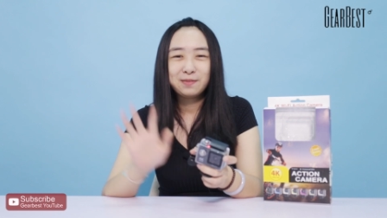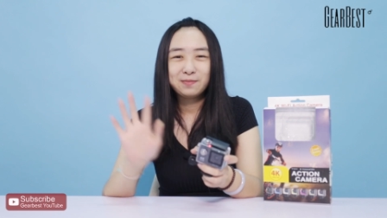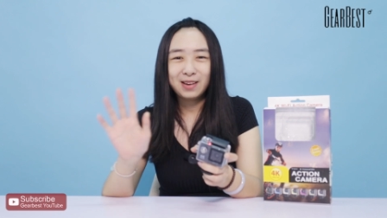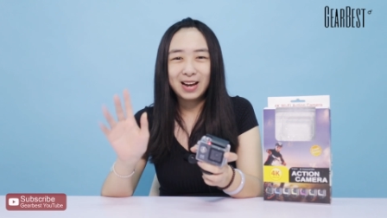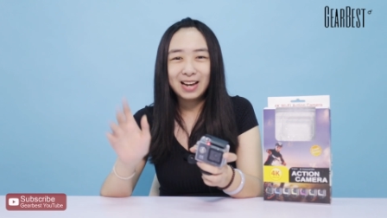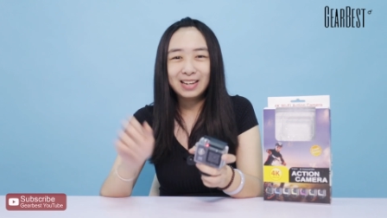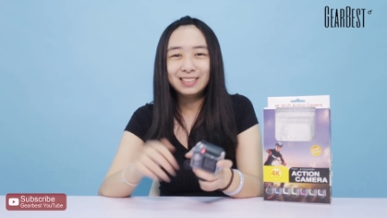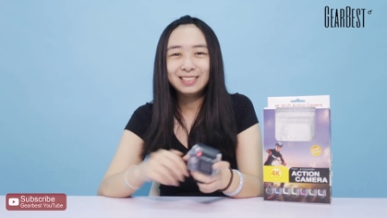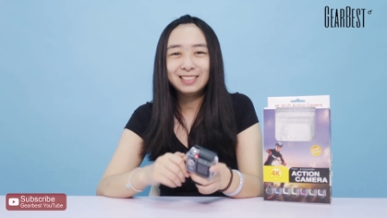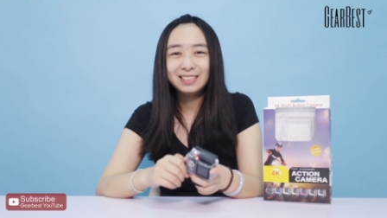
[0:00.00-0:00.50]

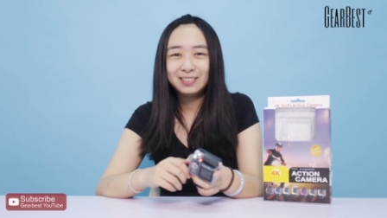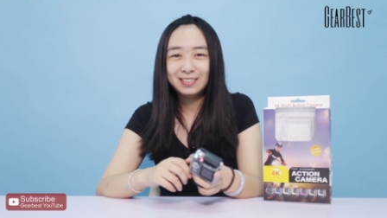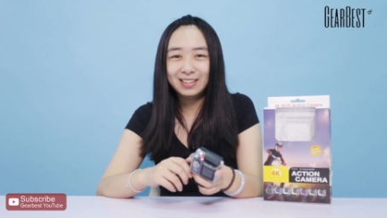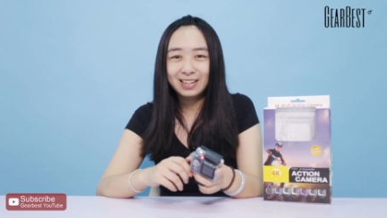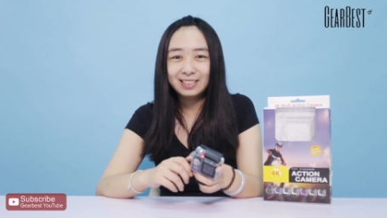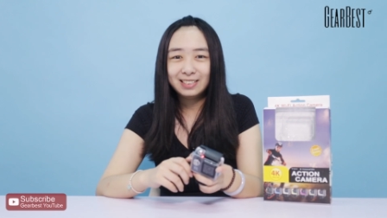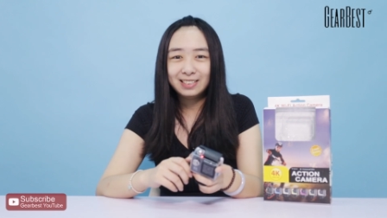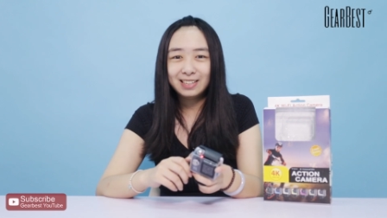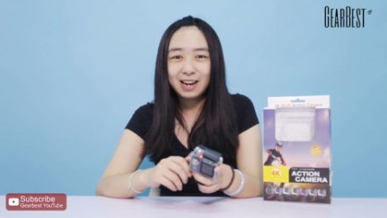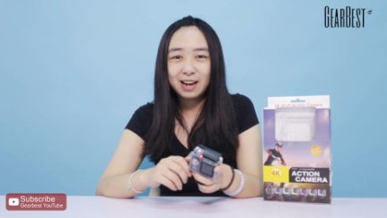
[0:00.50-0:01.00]
Bye, see you
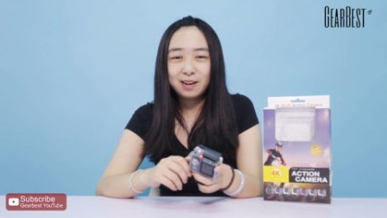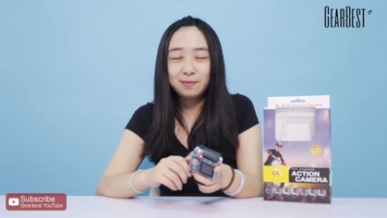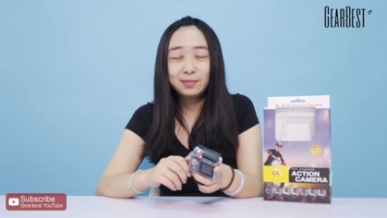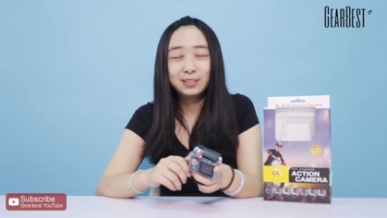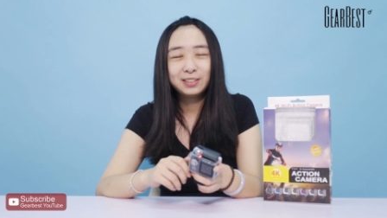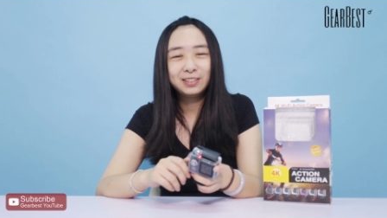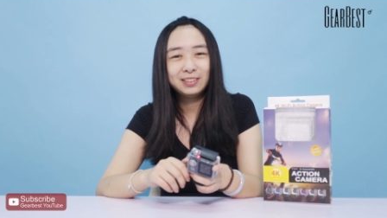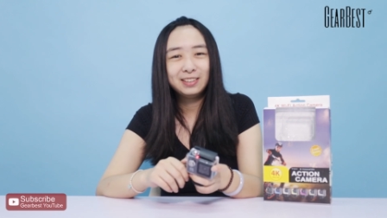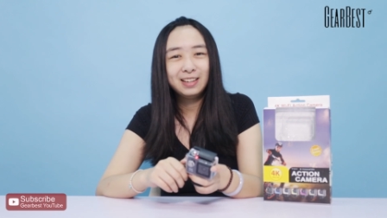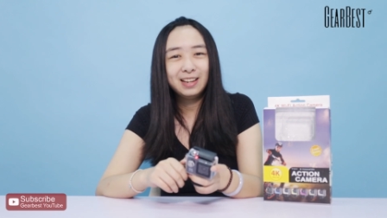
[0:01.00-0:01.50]
next time.
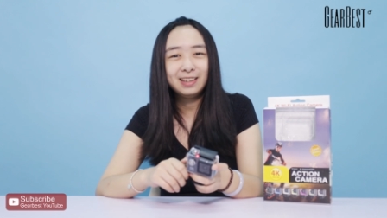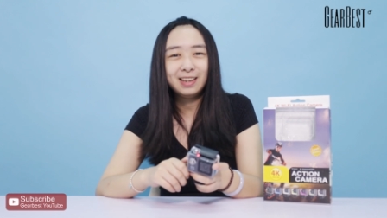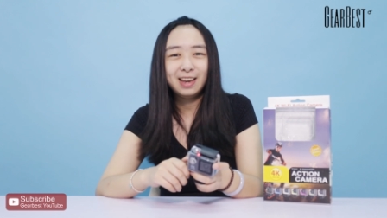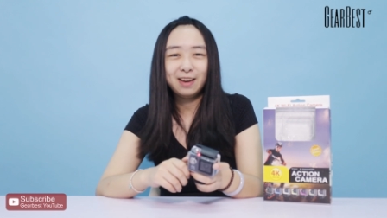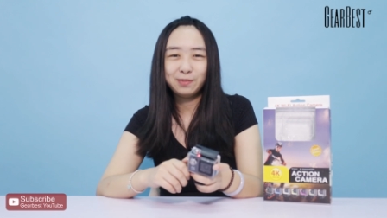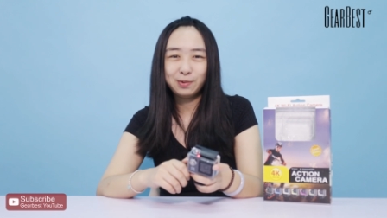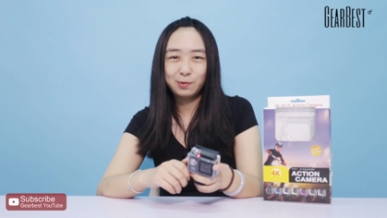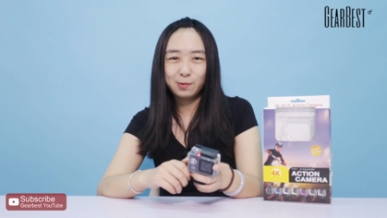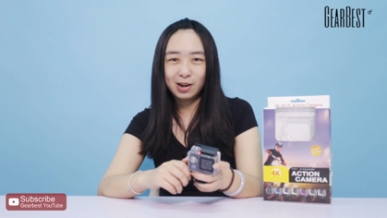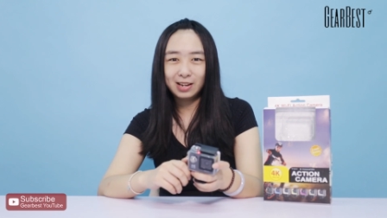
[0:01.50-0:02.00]
Good luck,
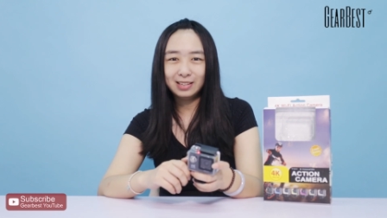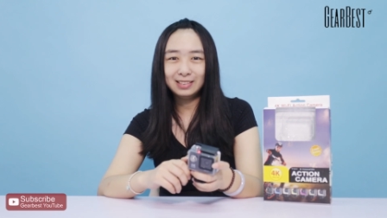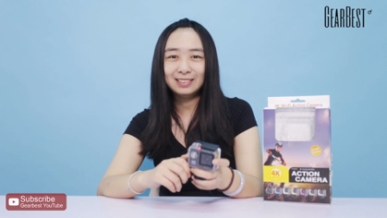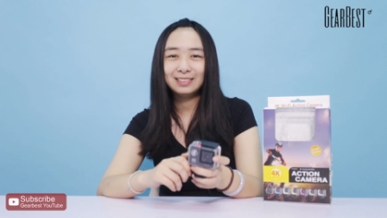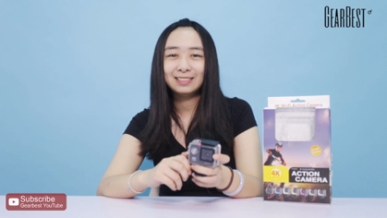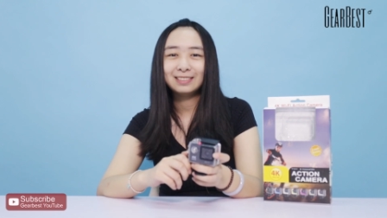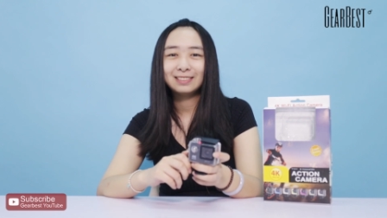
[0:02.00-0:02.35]
everyone.